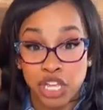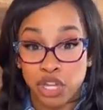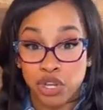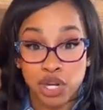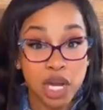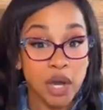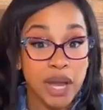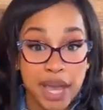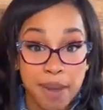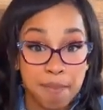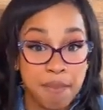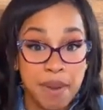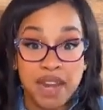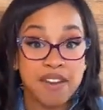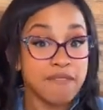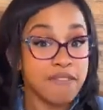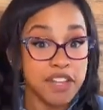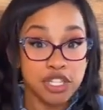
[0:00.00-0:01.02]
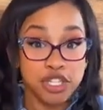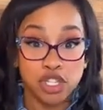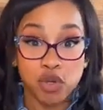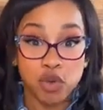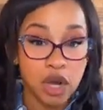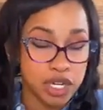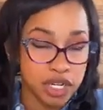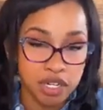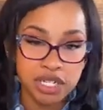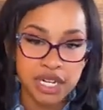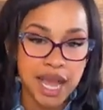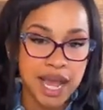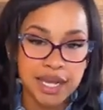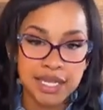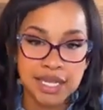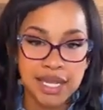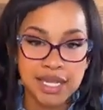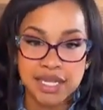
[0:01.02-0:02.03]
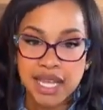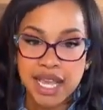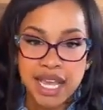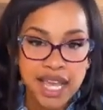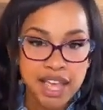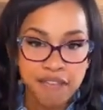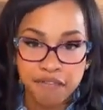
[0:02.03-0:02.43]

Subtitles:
It benefits you on your taxes.